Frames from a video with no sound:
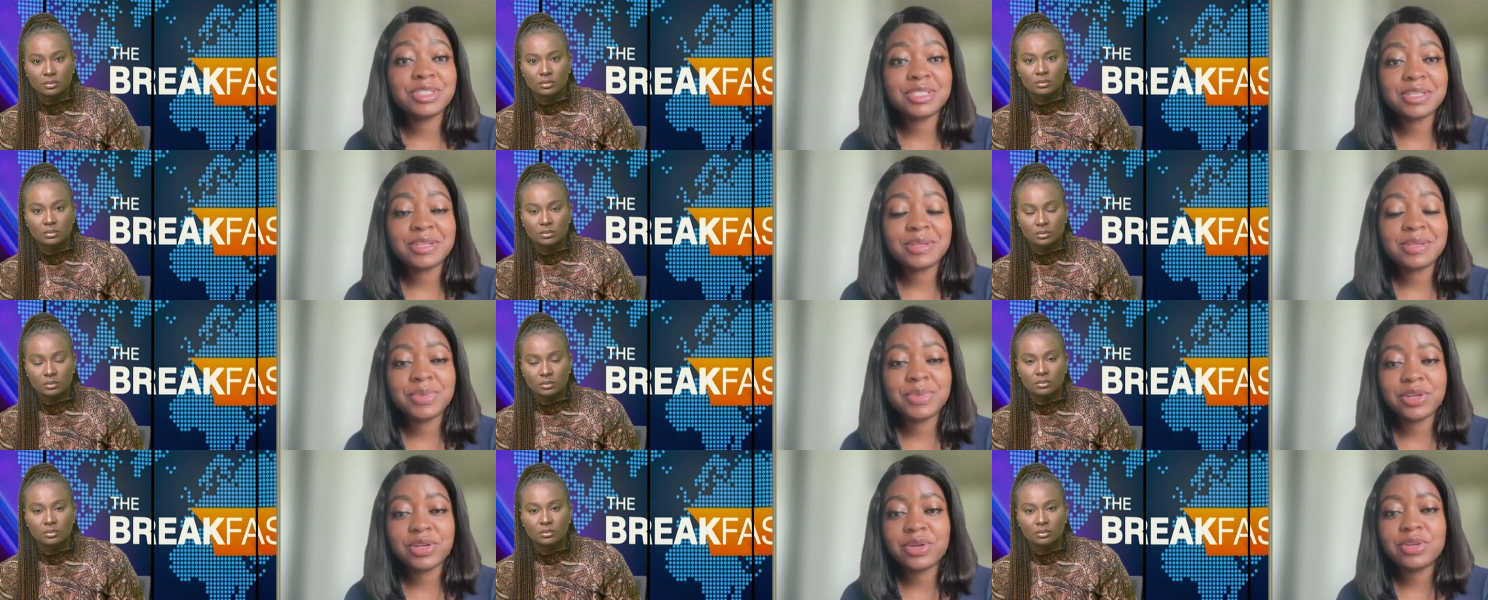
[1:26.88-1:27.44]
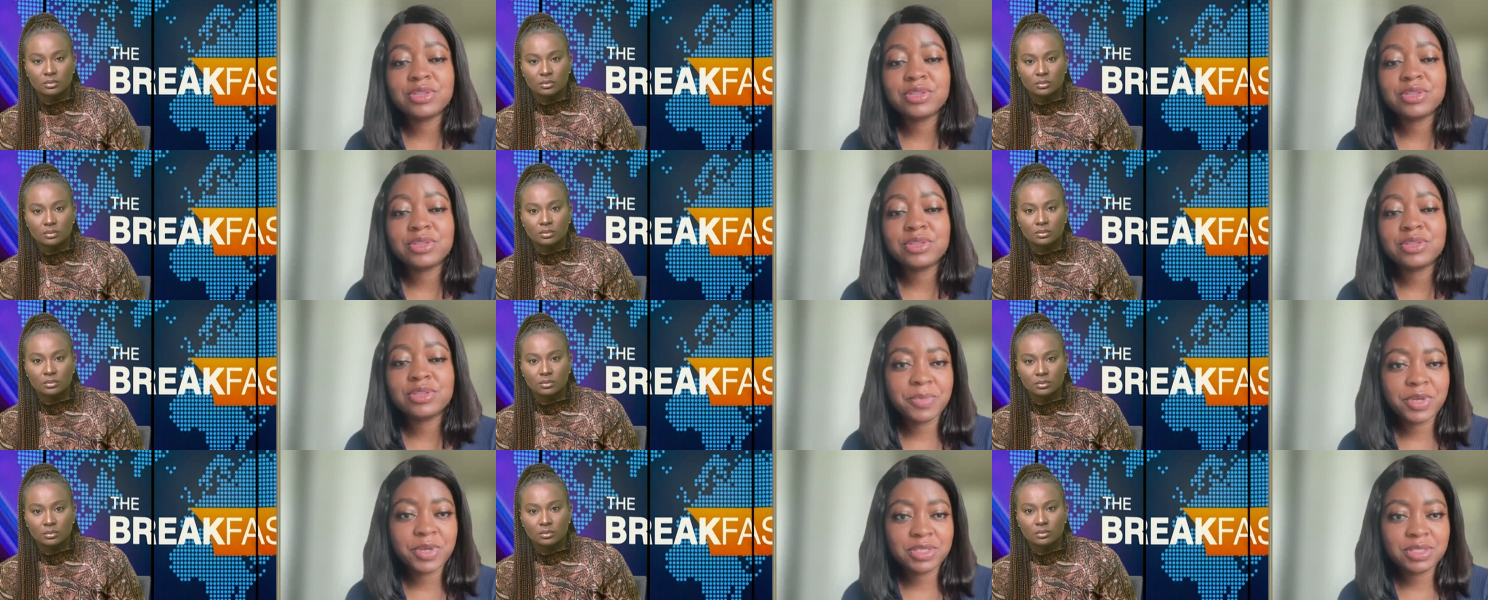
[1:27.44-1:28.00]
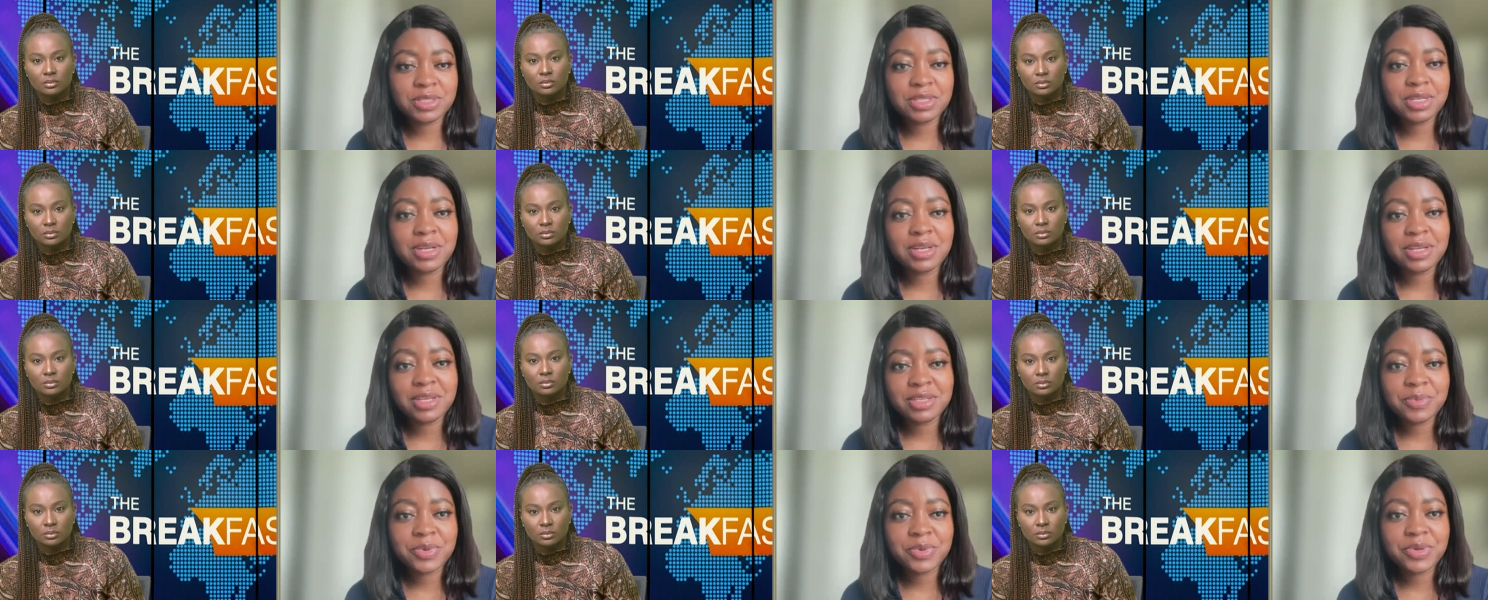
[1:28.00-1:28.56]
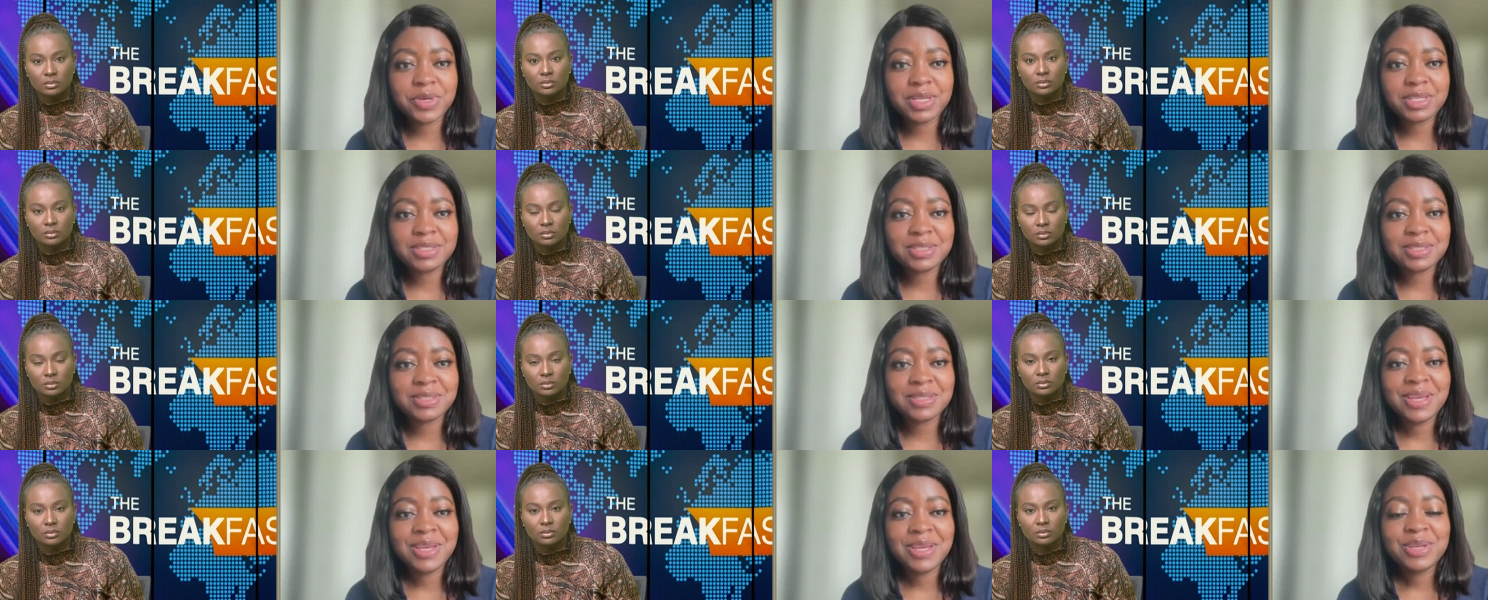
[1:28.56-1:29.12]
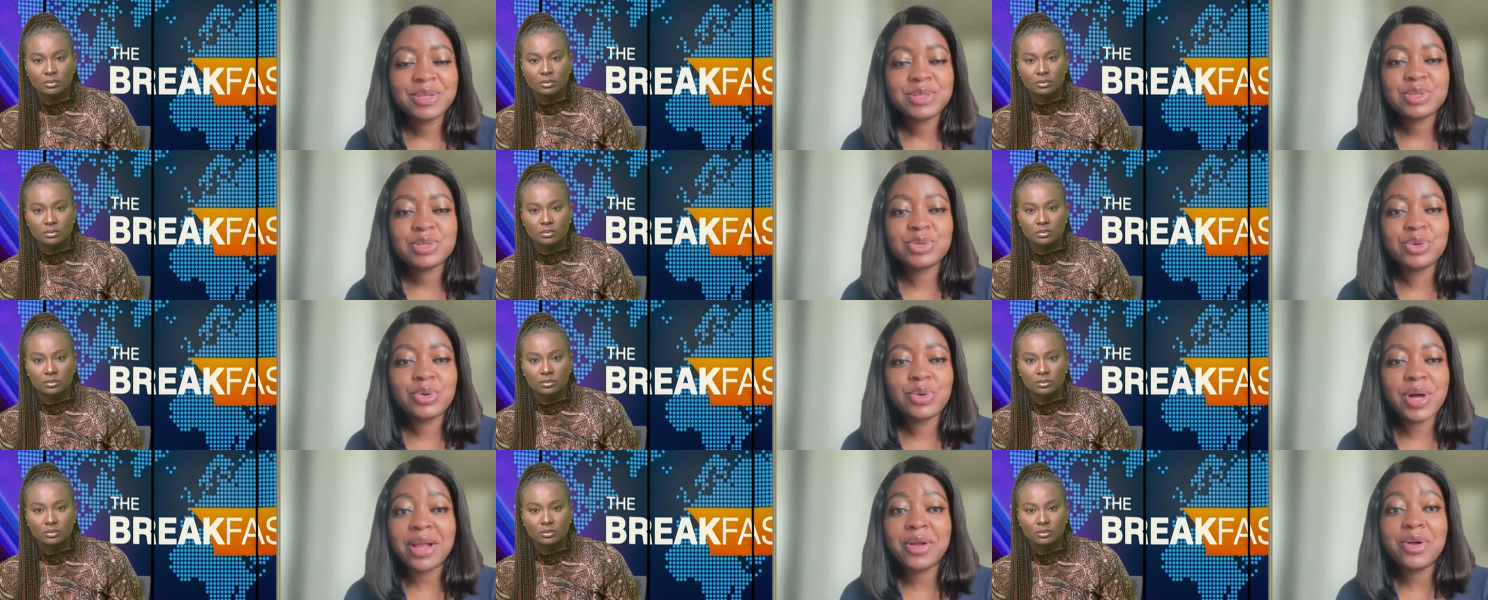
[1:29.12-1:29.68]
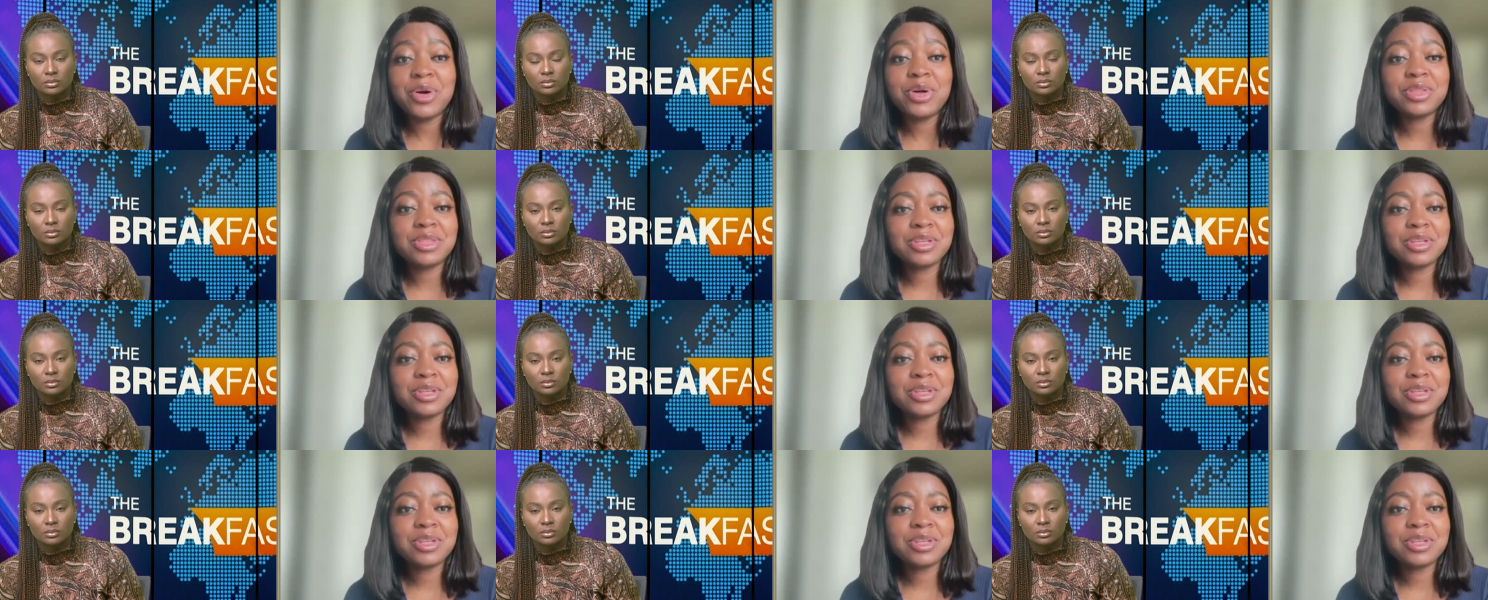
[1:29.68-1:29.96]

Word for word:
Speaker 1: because of a personal experience. mm So I got the